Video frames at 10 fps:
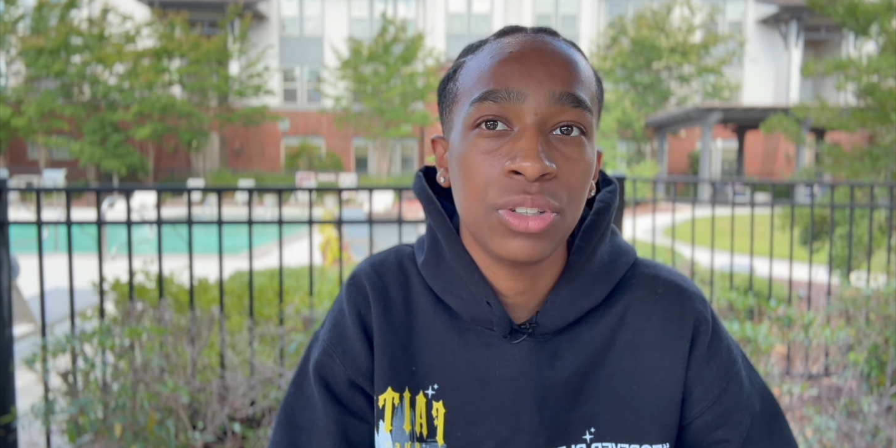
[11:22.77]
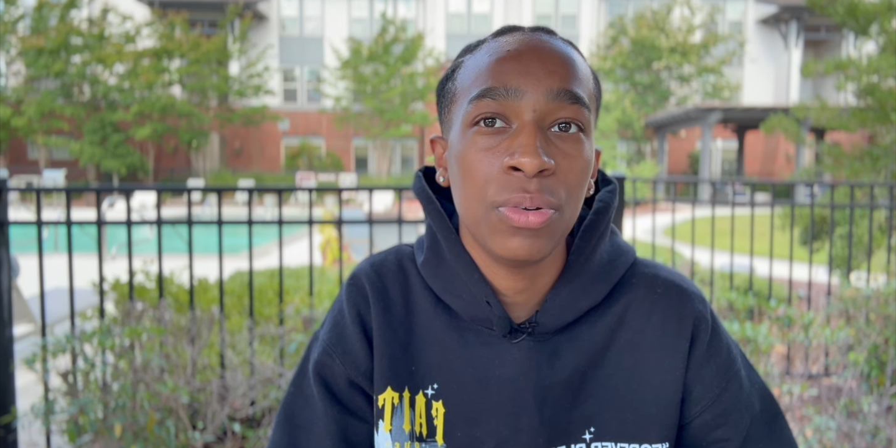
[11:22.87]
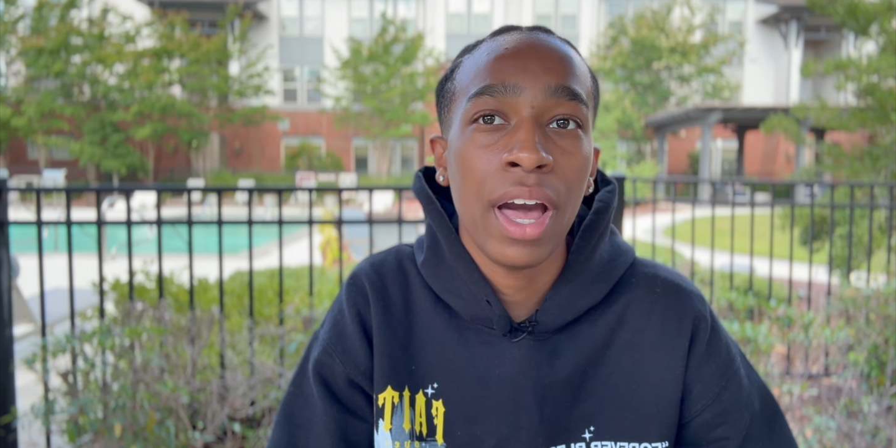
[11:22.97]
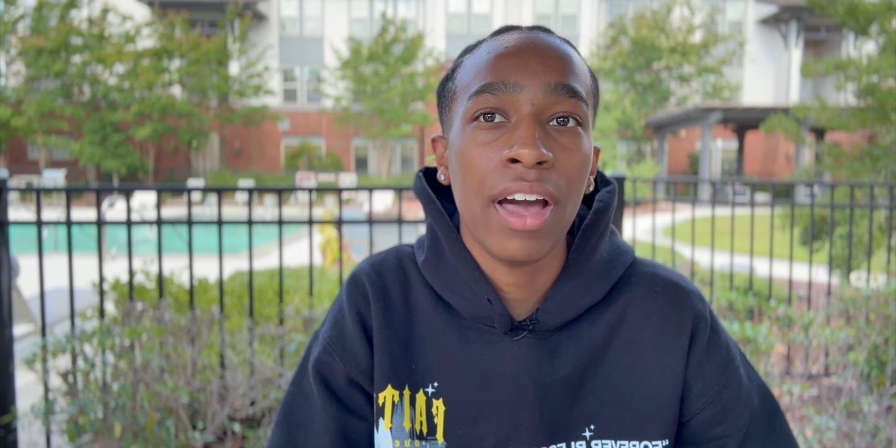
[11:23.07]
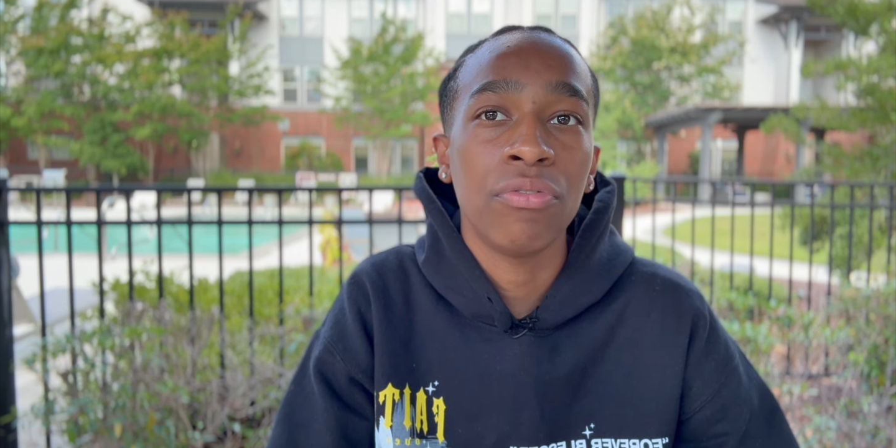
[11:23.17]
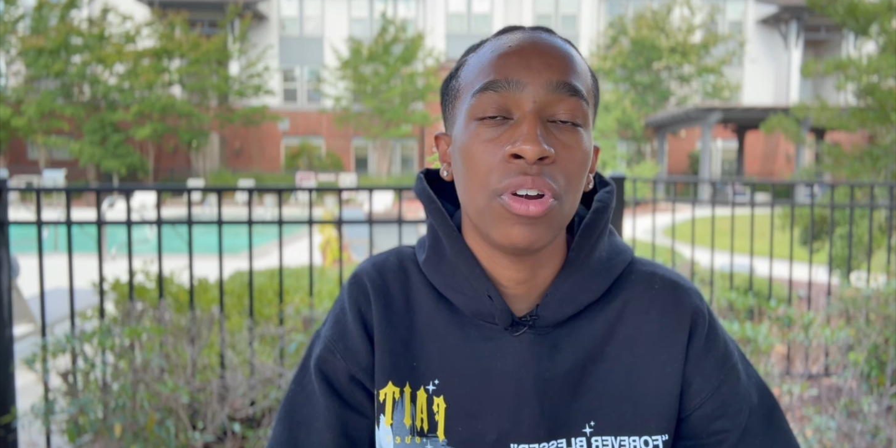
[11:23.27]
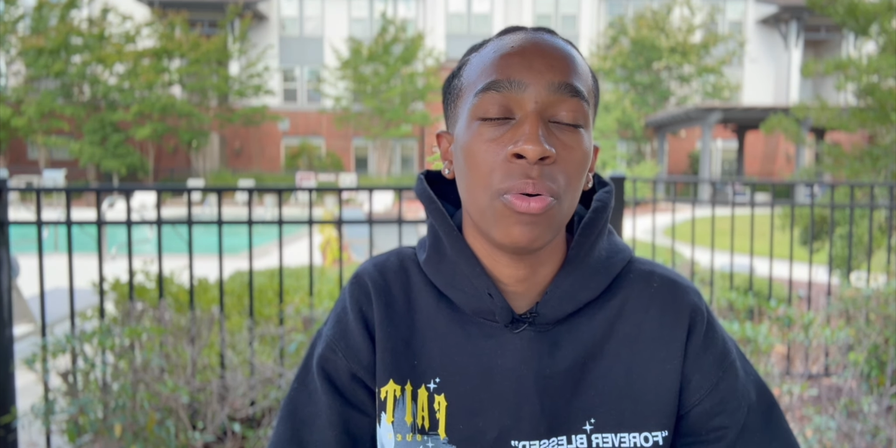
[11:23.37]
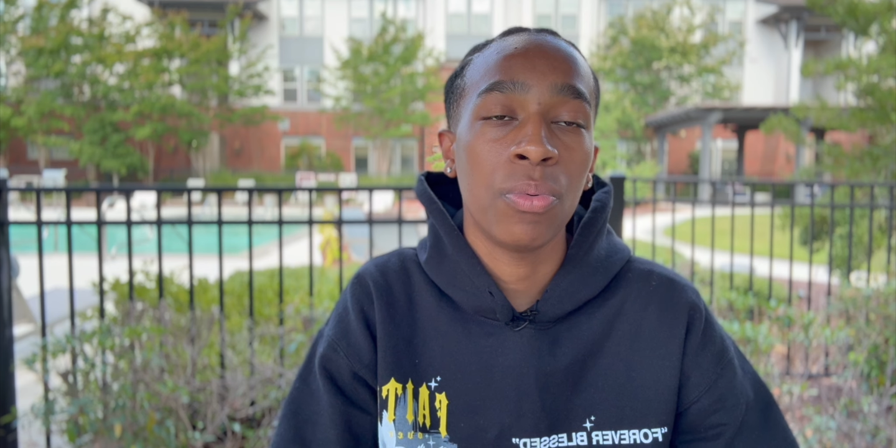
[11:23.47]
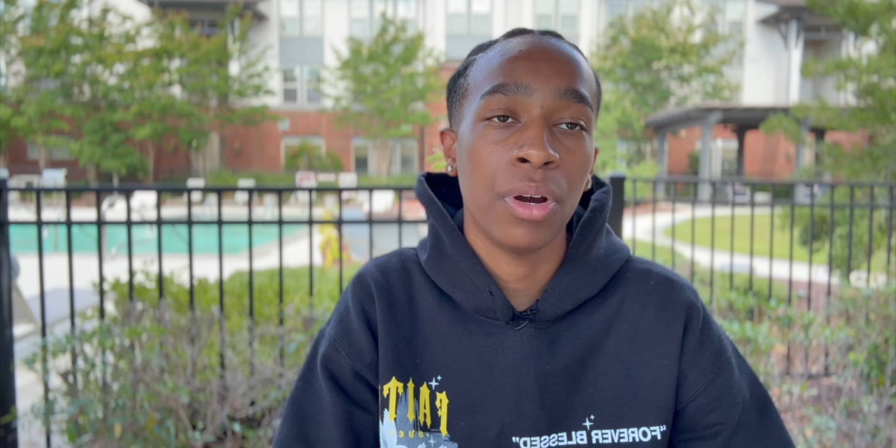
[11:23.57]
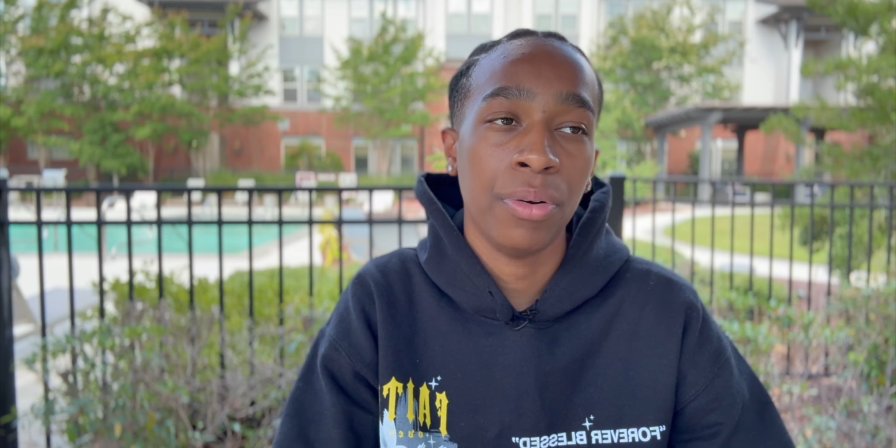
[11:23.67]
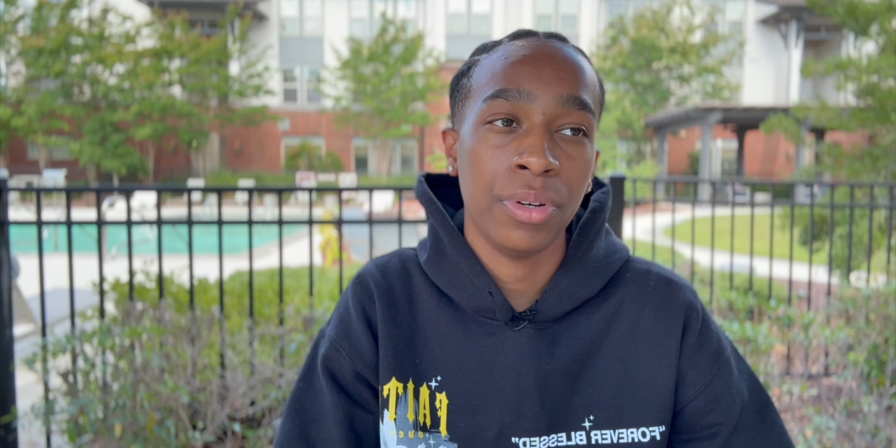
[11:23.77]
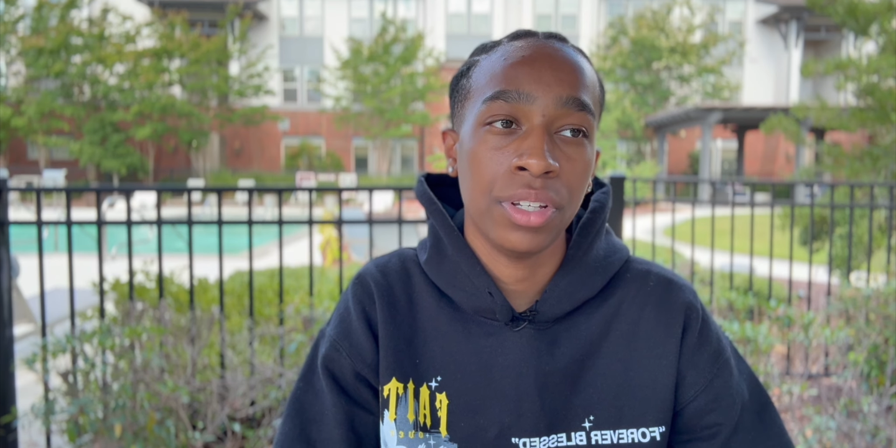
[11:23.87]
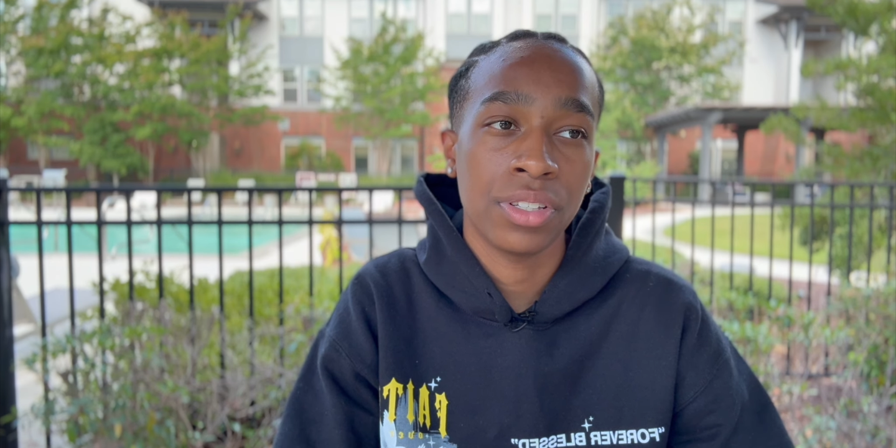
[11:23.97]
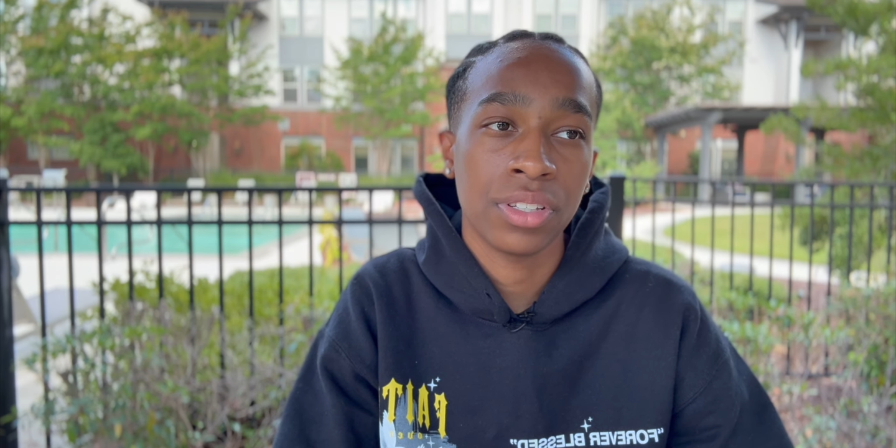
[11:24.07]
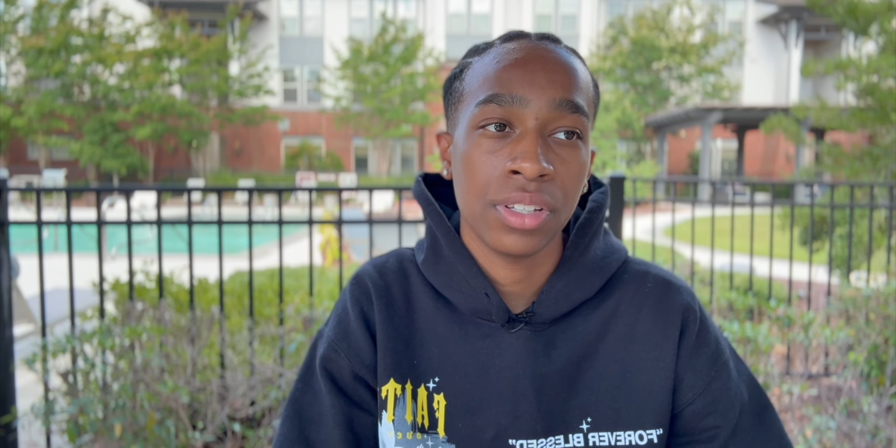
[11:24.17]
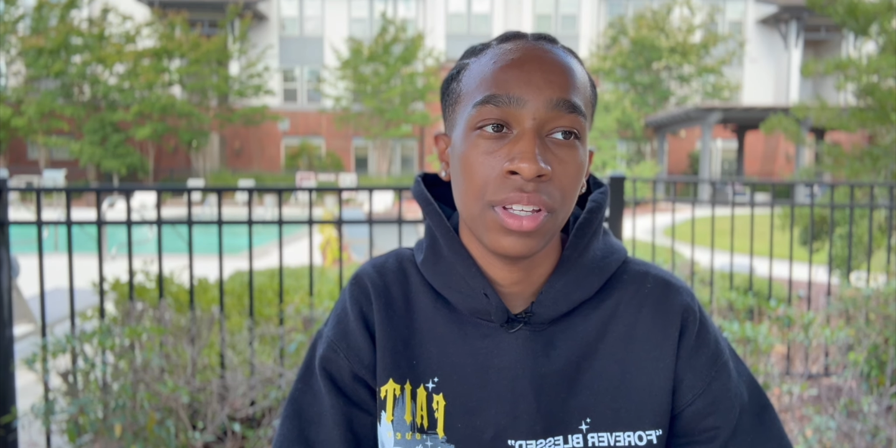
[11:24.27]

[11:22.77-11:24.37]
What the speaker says: You have no worries.